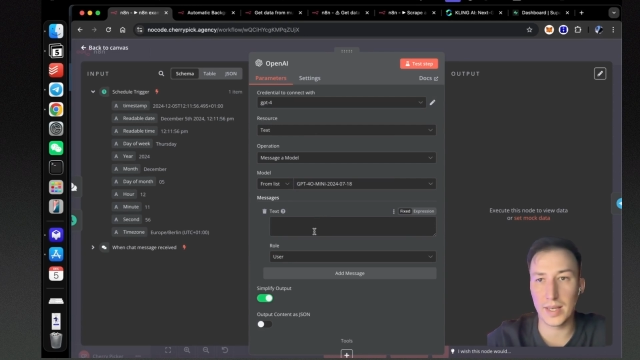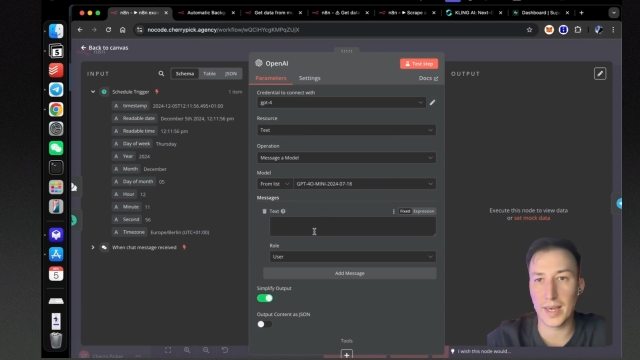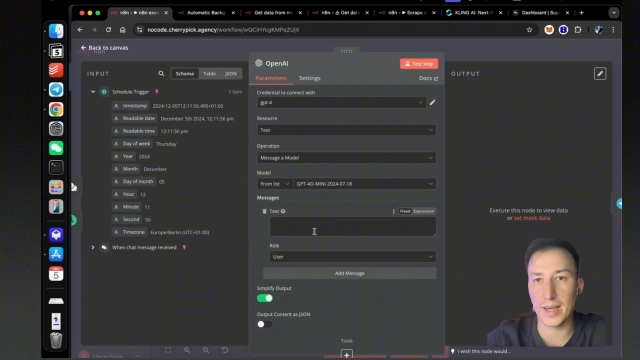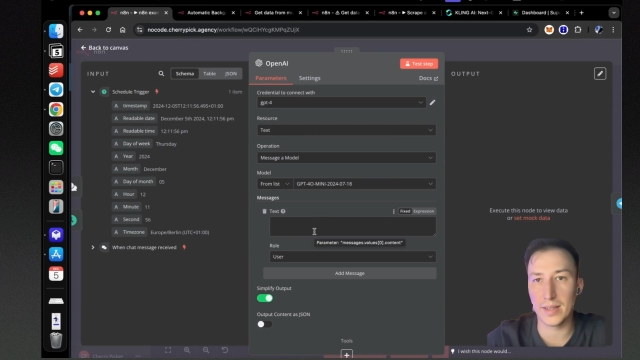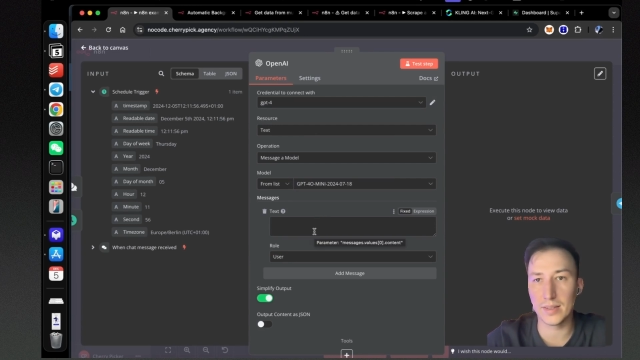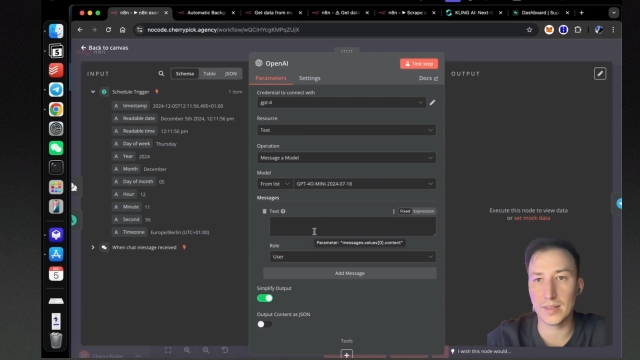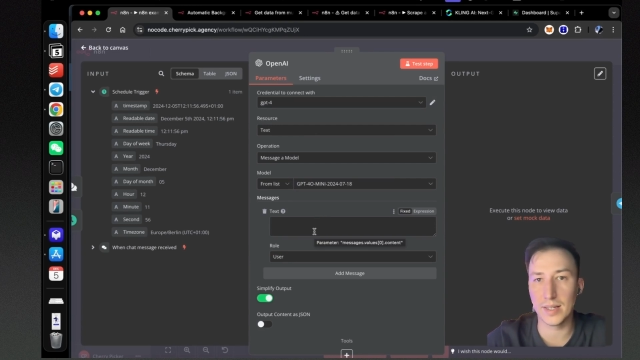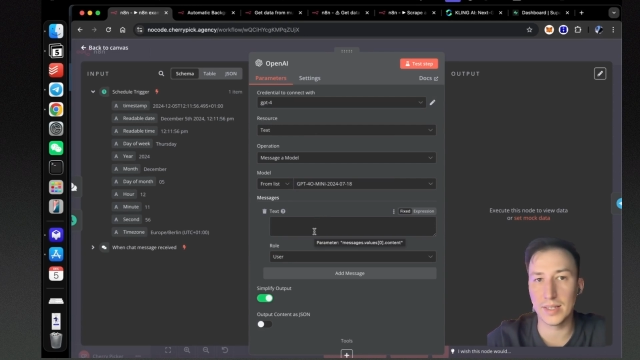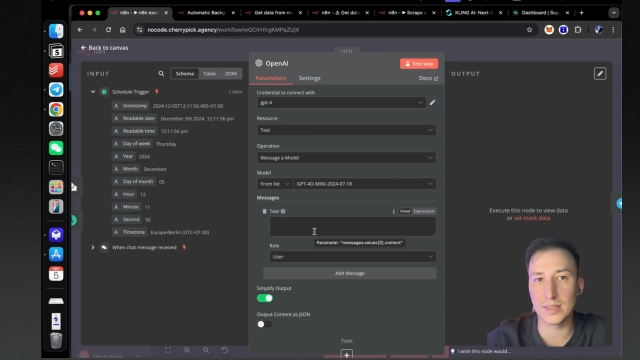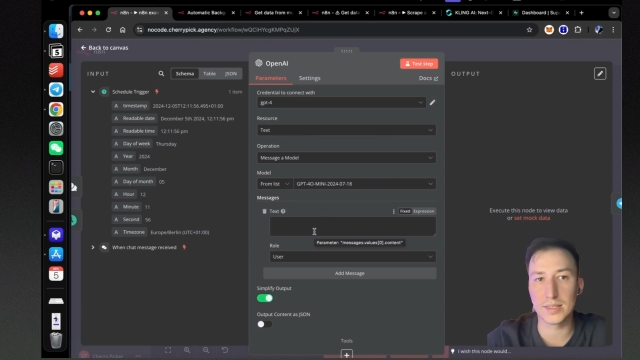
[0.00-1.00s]

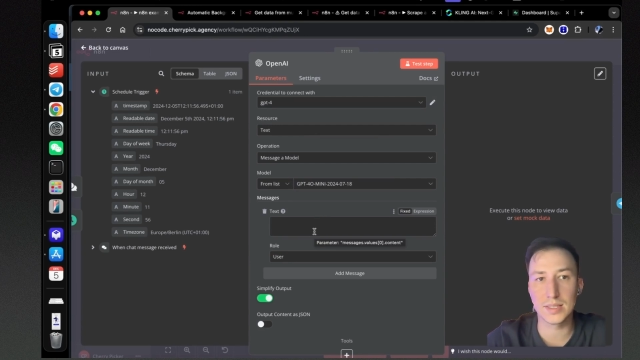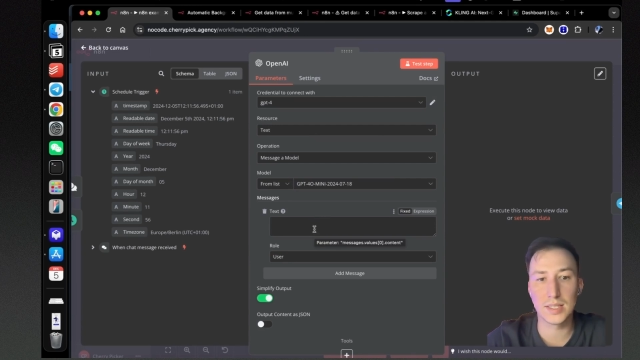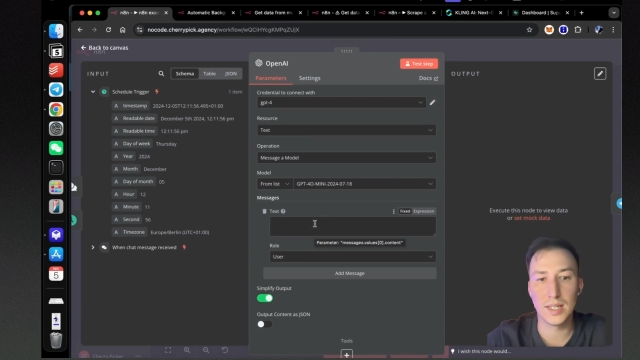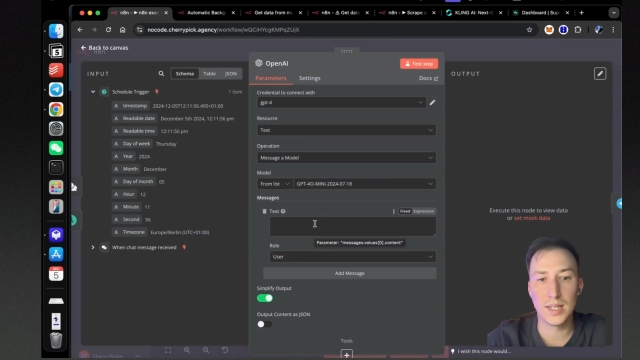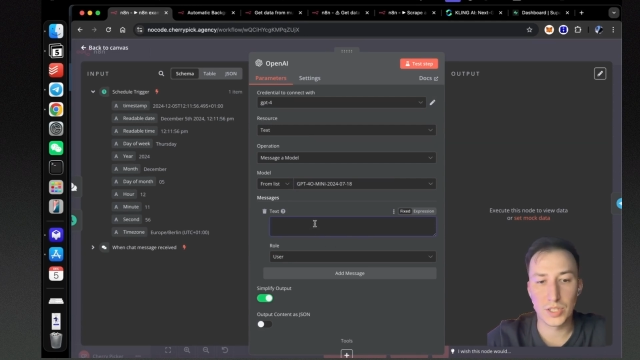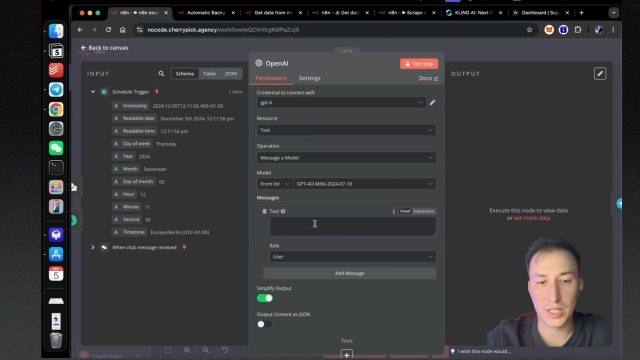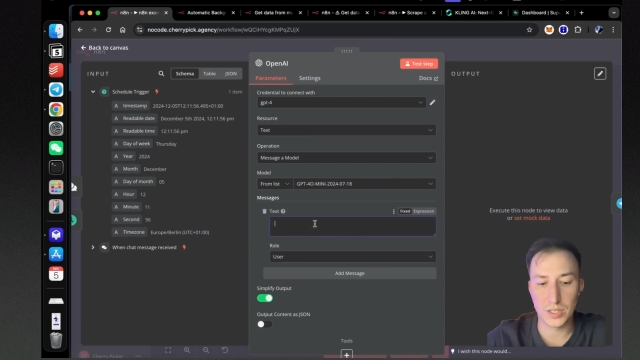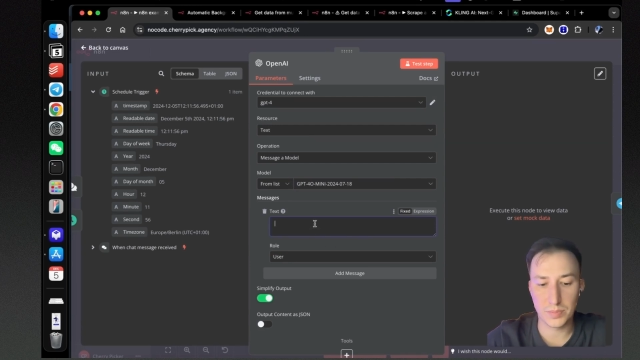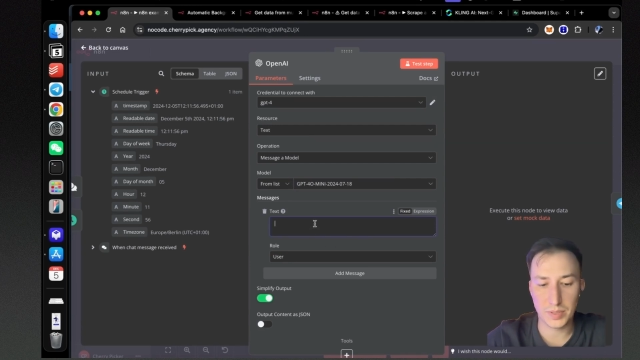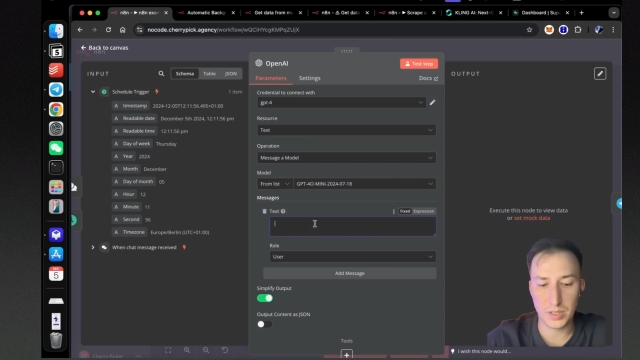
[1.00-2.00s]
ask
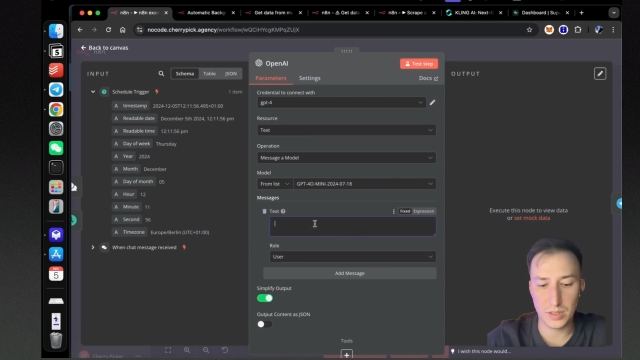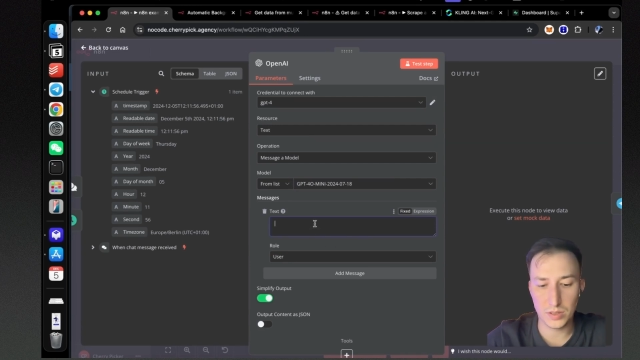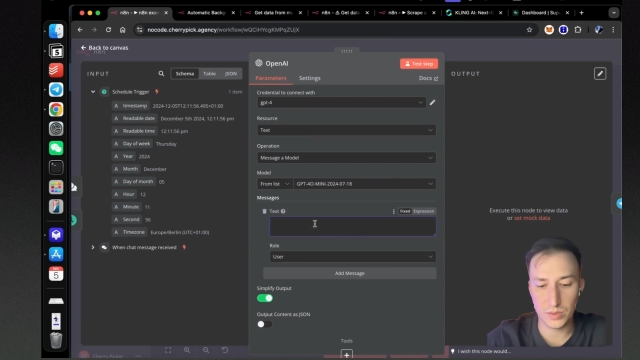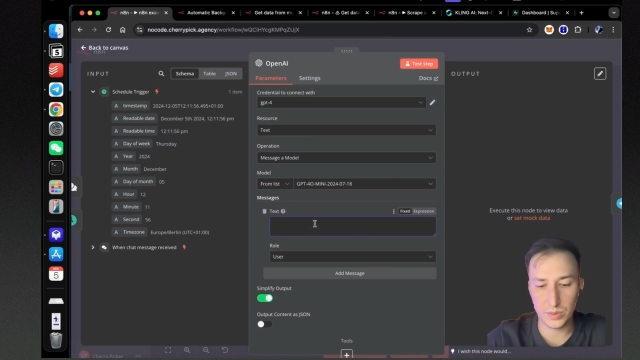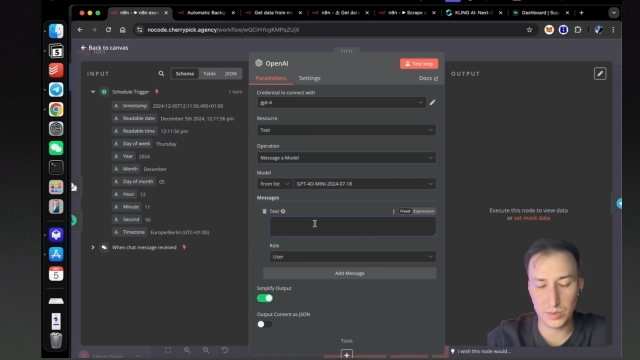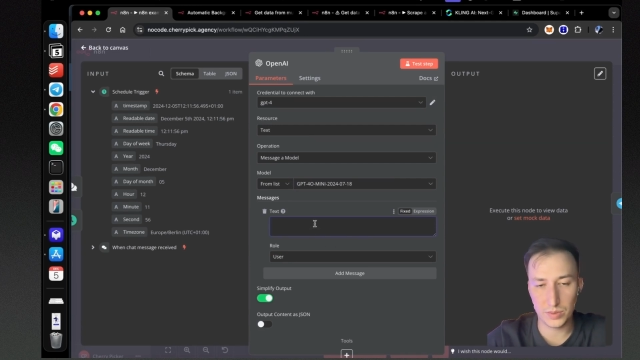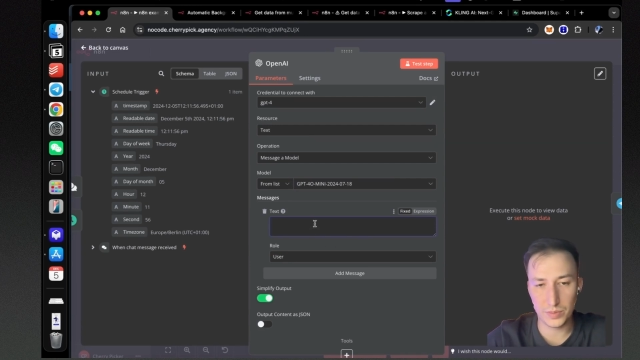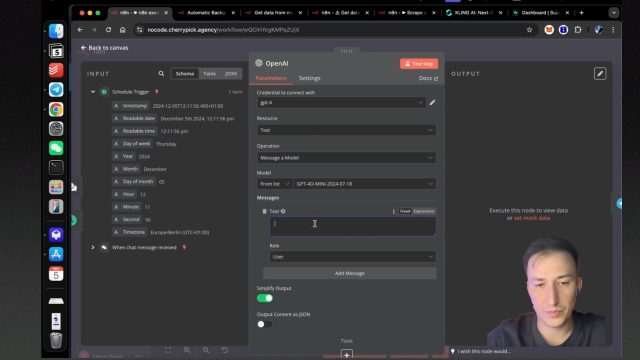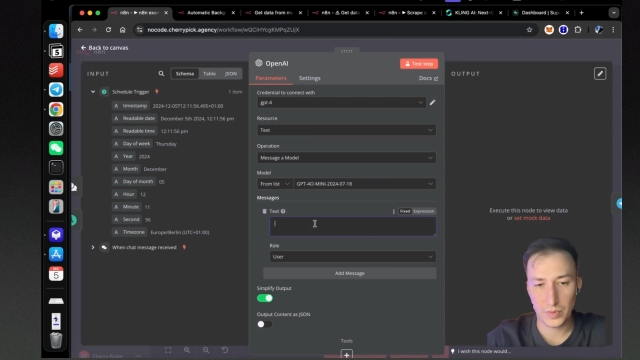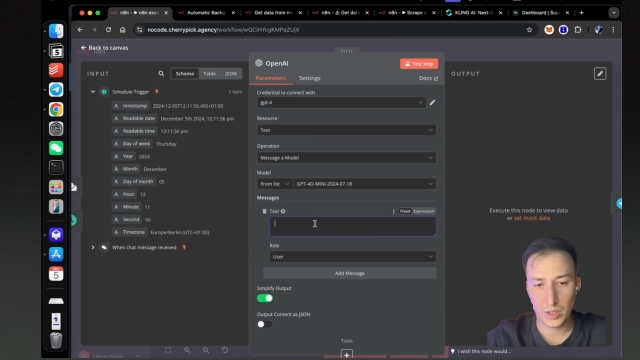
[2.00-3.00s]
ChatGPT to